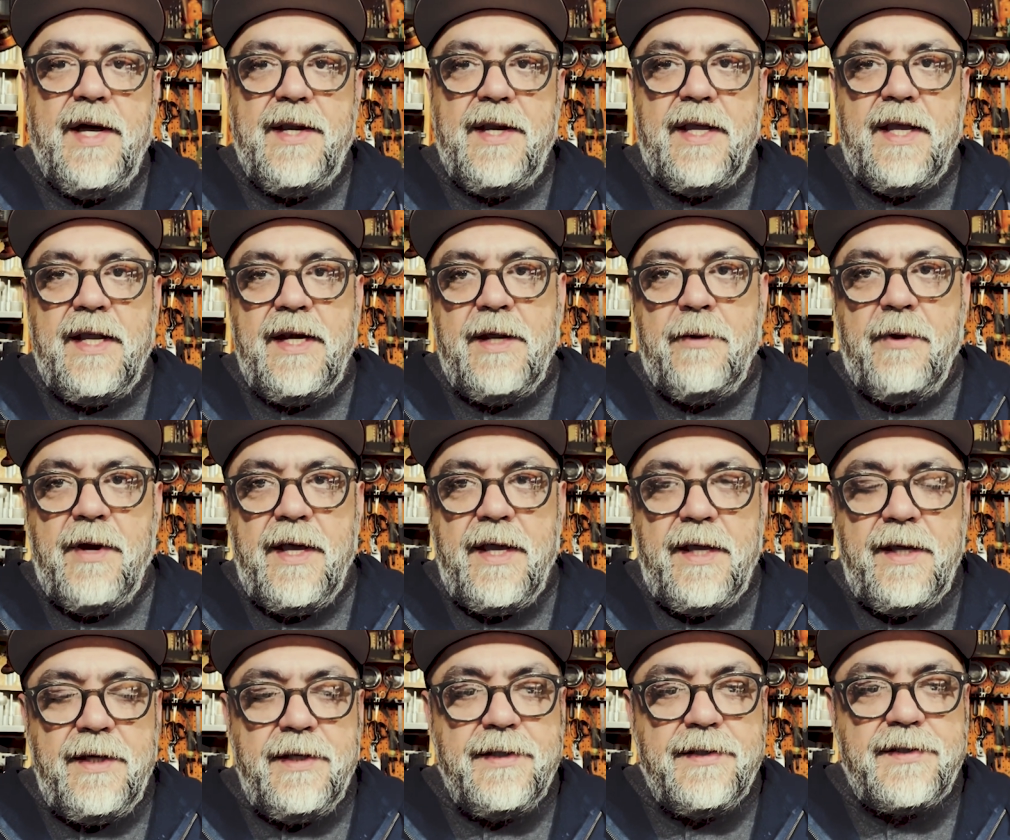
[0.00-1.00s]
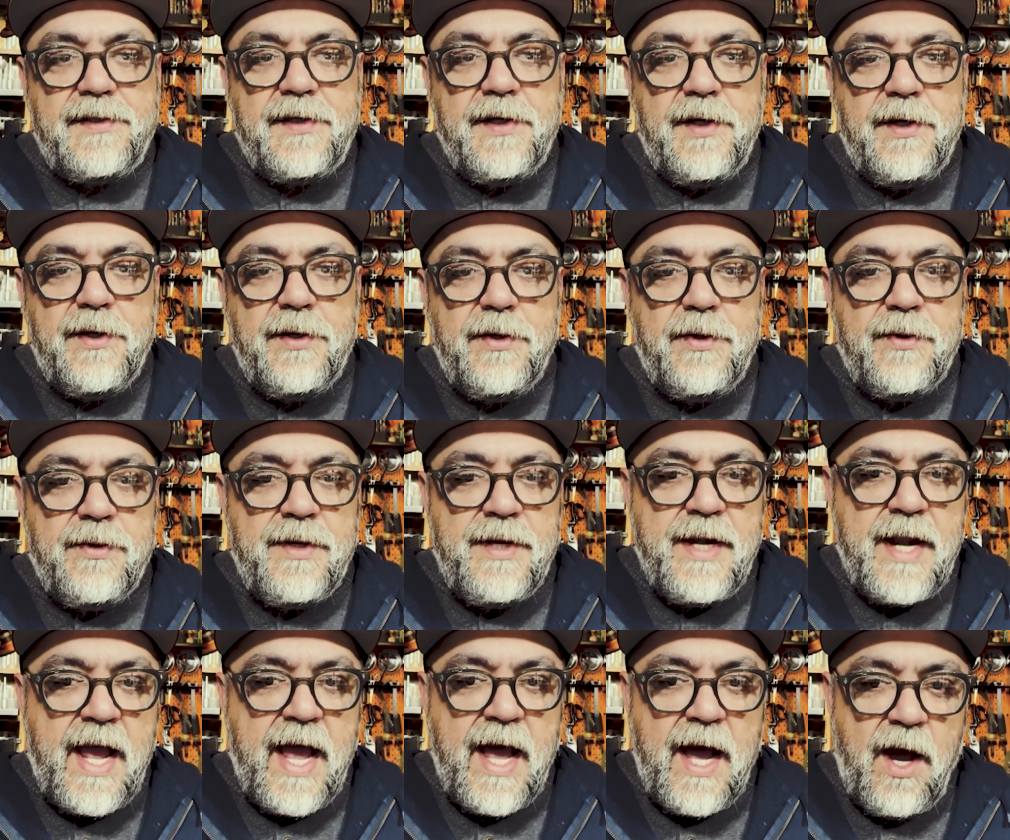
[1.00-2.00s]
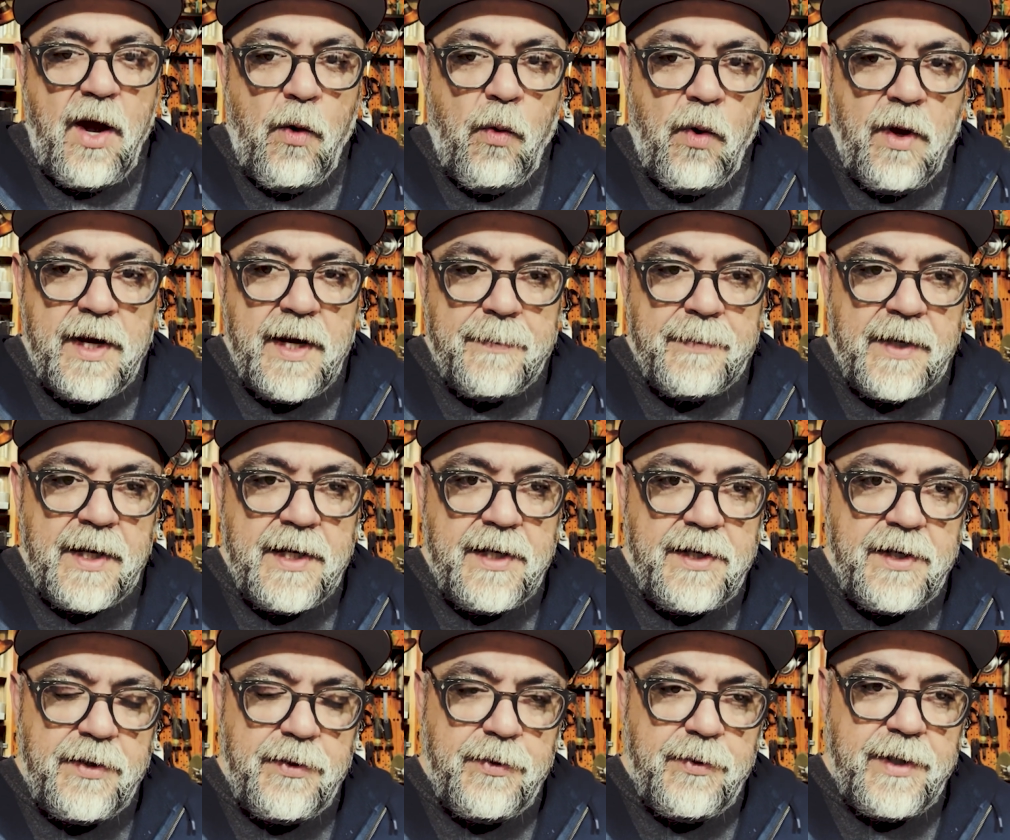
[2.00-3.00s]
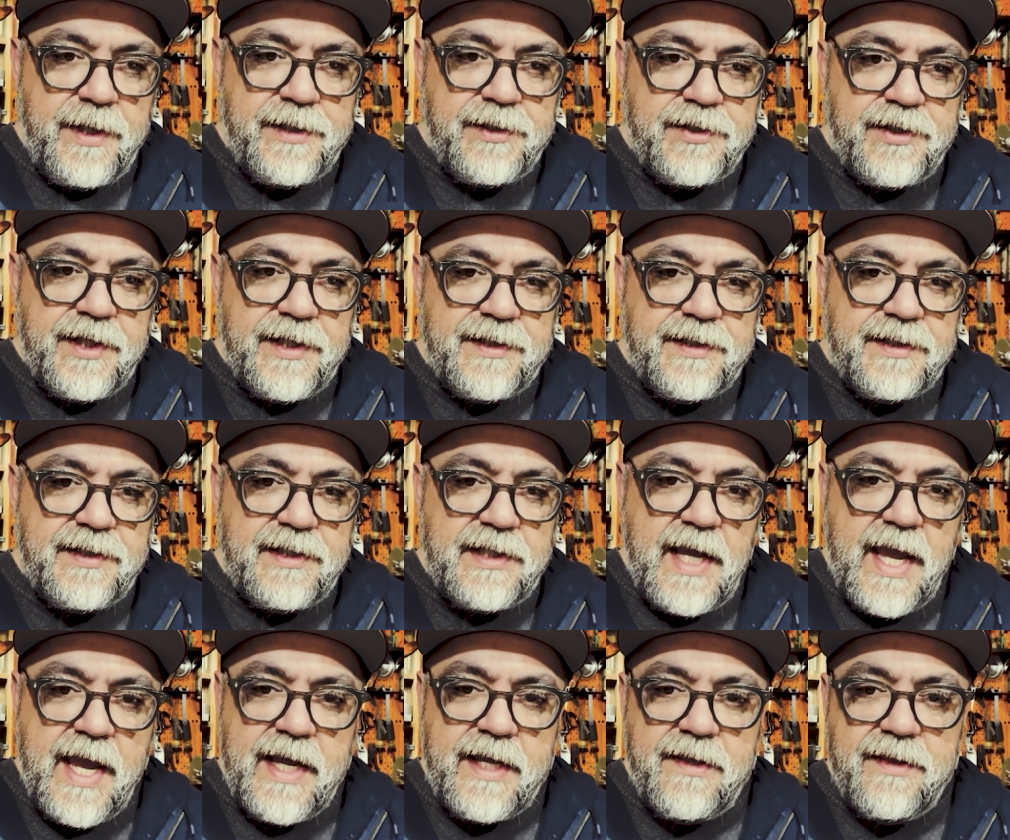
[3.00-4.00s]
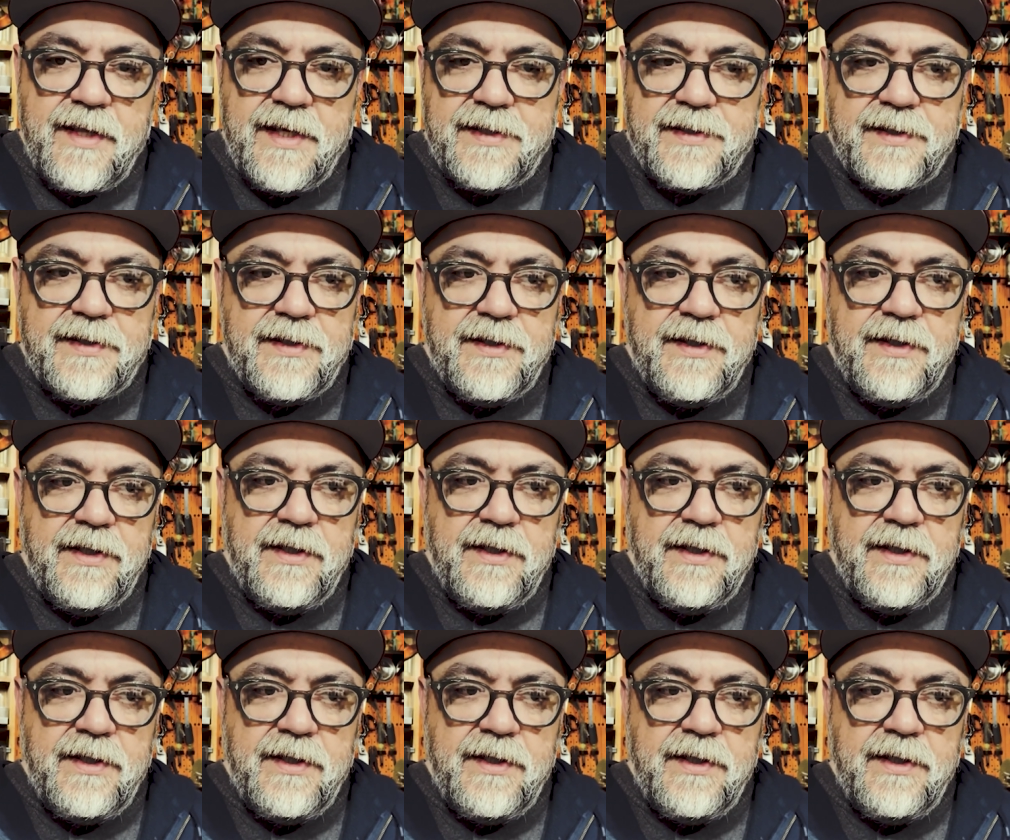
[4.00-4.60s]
anyway, so now what I'm going to do is just take this